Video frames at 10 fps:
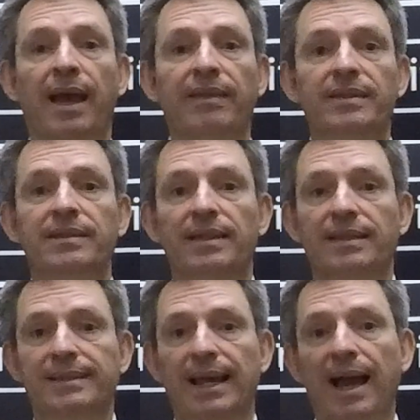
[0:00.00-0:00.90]
And this is
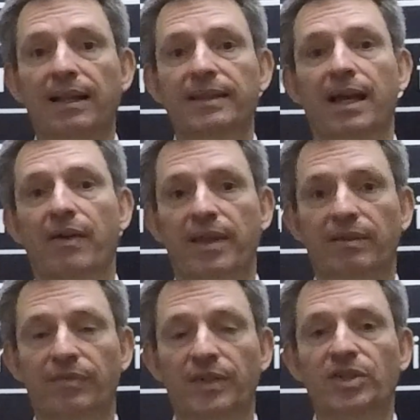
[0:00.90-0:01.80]
exactly how
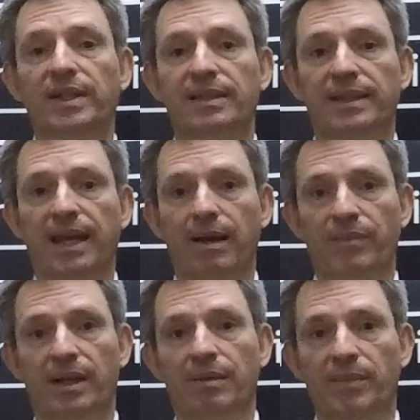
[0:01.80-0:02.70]
that phishing scam
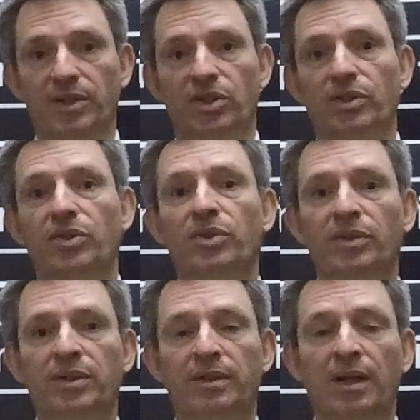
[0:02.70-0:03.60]
that I mentioned
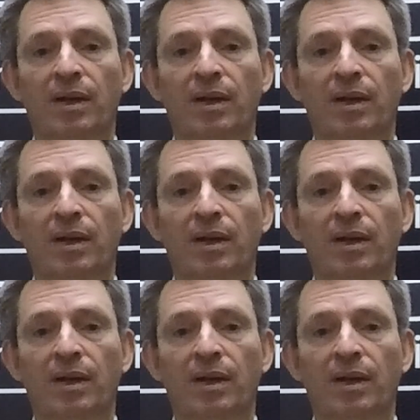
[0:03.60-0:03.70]
earlier